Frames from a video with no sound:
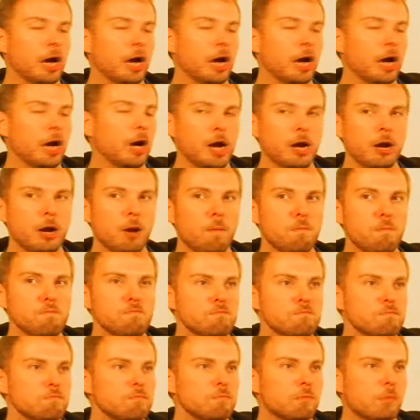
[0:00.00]
You can
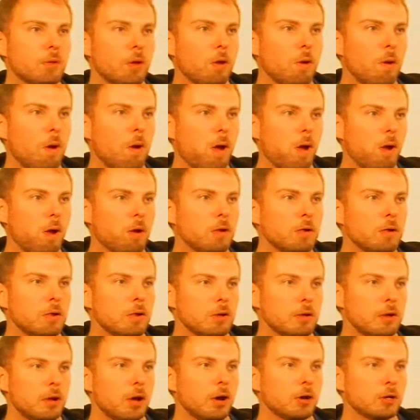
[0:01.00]
you can talk to me.
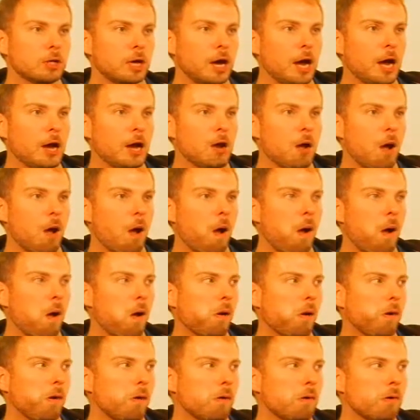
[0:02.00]
Okay.
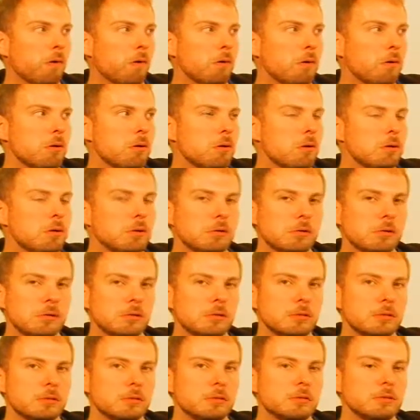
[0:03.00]
Um, I'll be
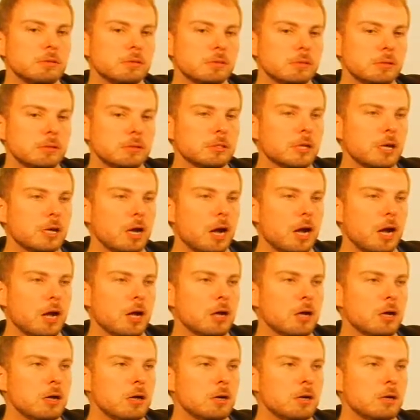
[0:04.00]
interviewing you.
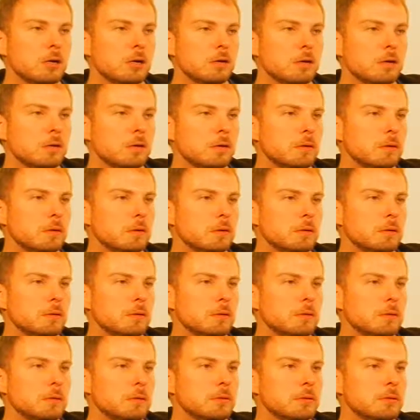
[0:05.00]
Yeah. Um,
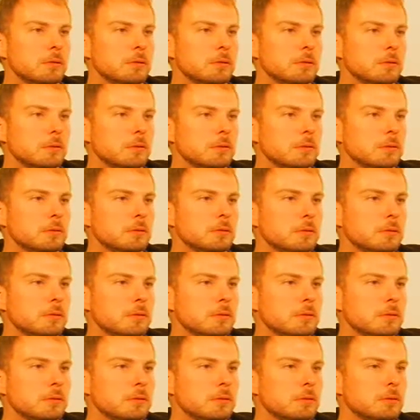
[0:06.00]

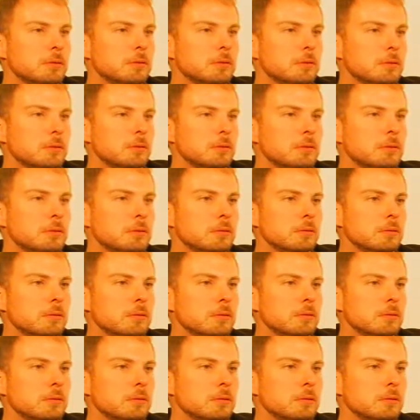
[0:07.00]
so can you
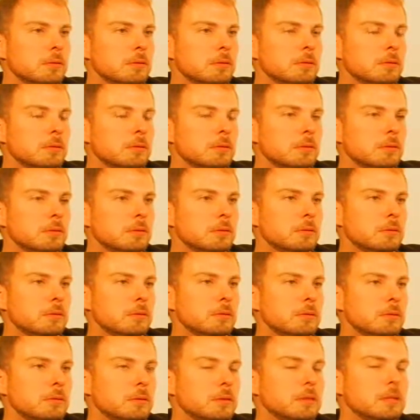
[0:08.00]
introduce
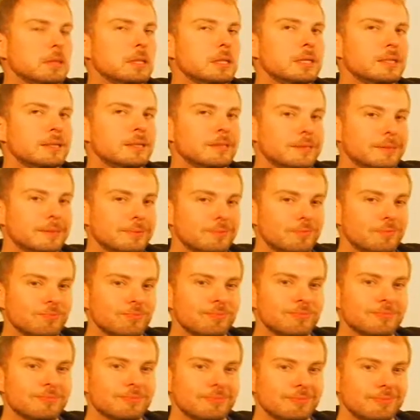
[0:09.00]
yourself, say your
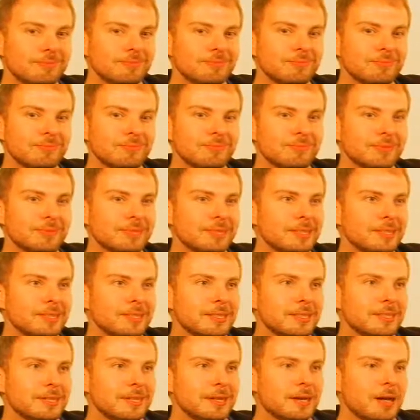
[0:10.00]
name, and what role
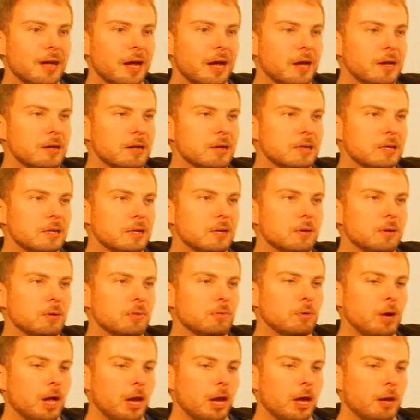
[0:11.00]
you had on
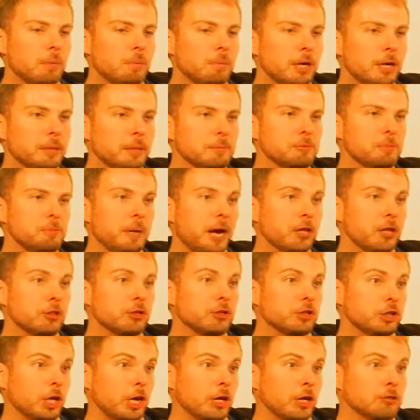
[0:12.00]
set? Well, uh, my name is
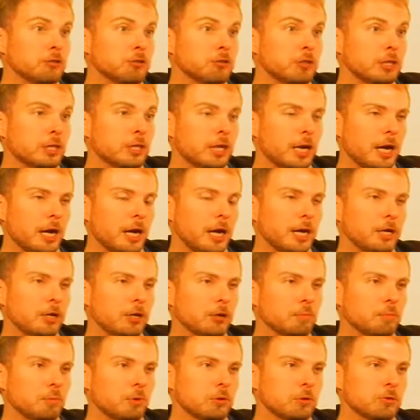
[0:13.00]
Panther Johnson, and I
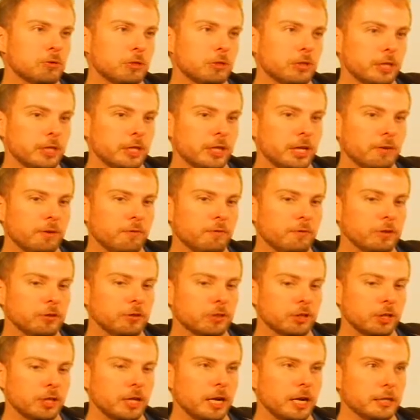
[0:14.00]
handled most of the uh,
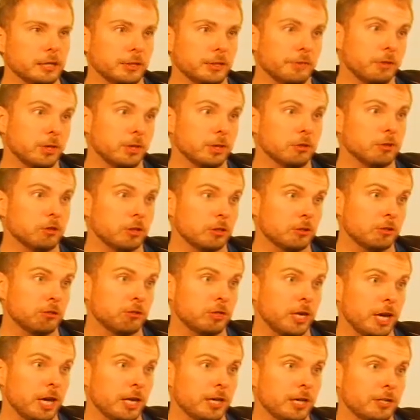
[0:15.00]
physical activities on
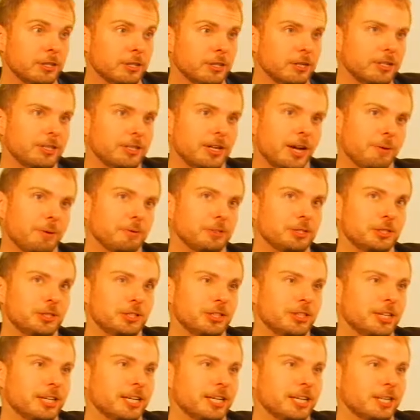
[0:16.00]
set. Now, what you
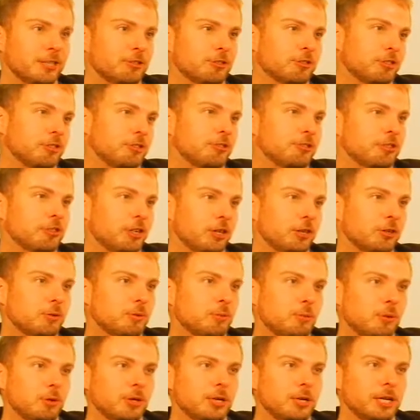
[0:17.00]
think? It's just stunt
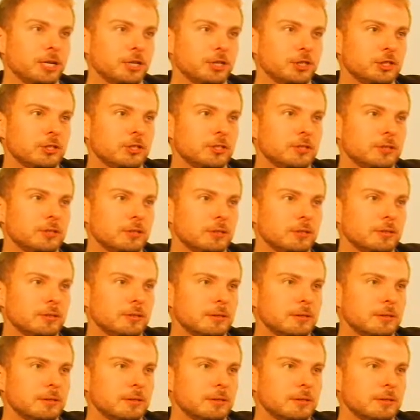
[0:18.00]
coordination.